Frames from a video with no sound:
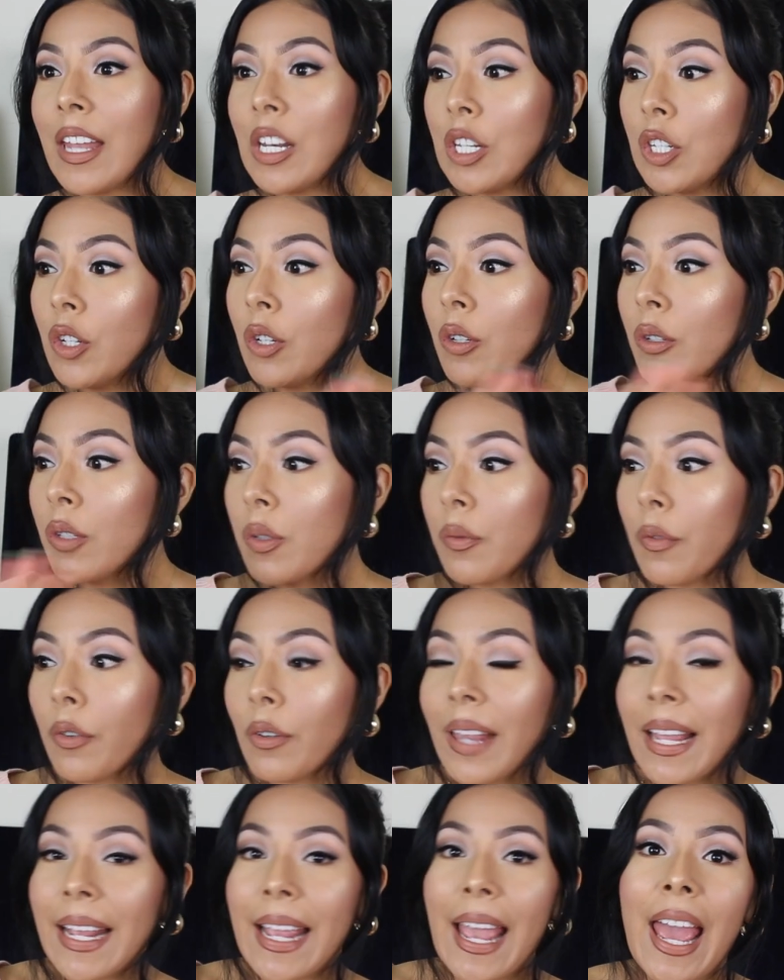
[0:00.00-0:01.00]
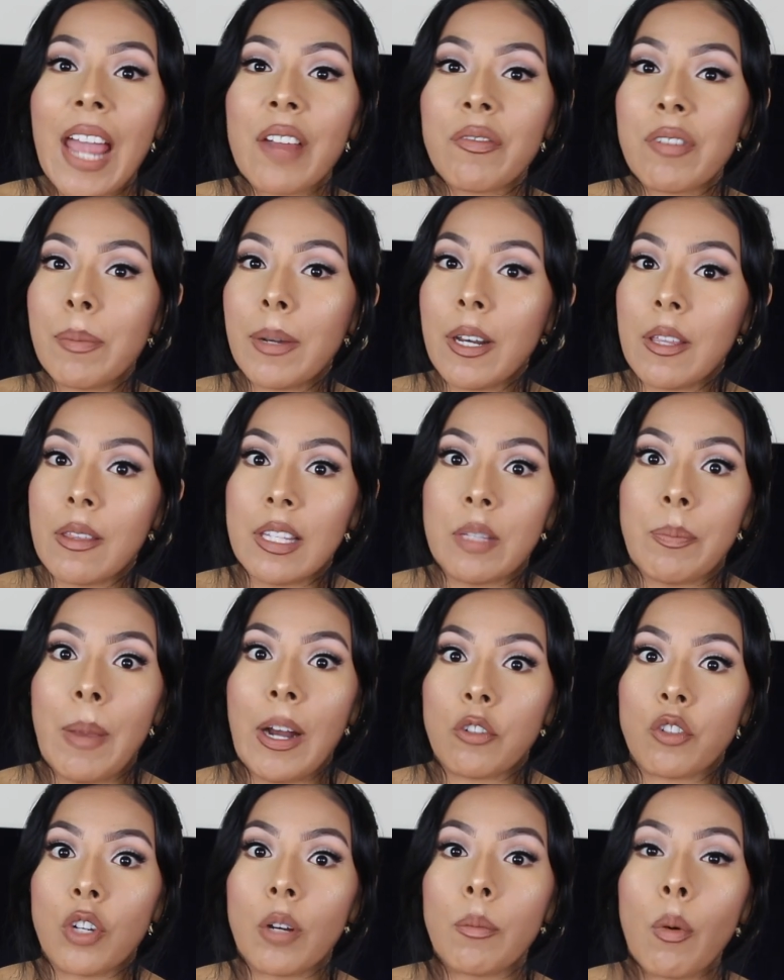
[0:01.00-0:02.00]
nudes for like everybody in the
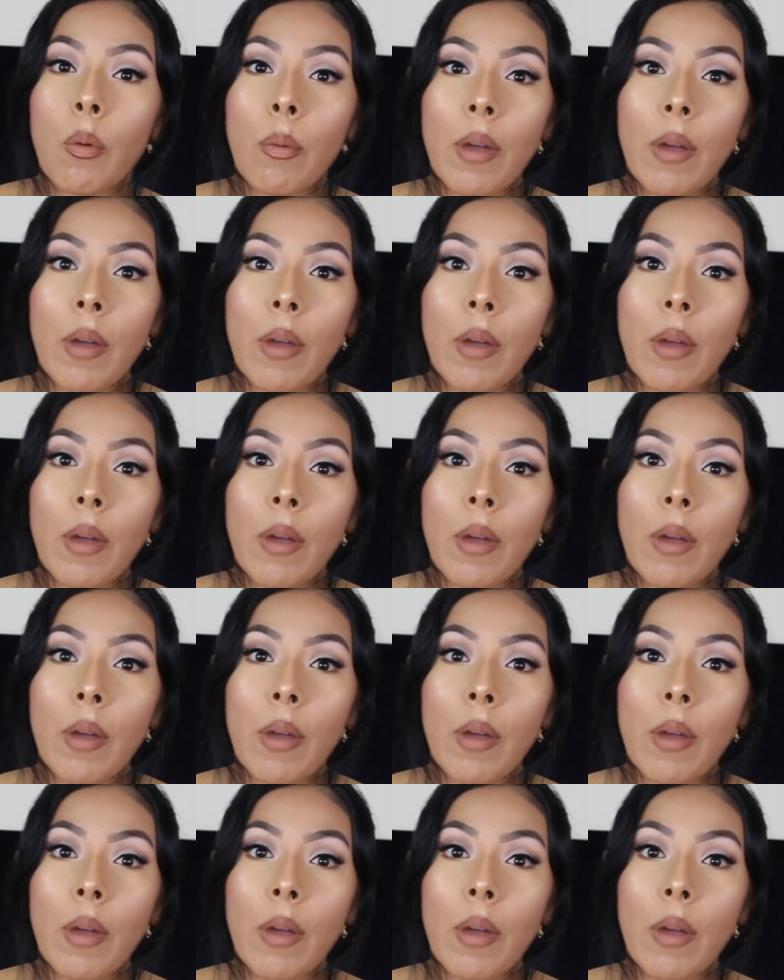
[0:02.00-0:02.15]
spectrum,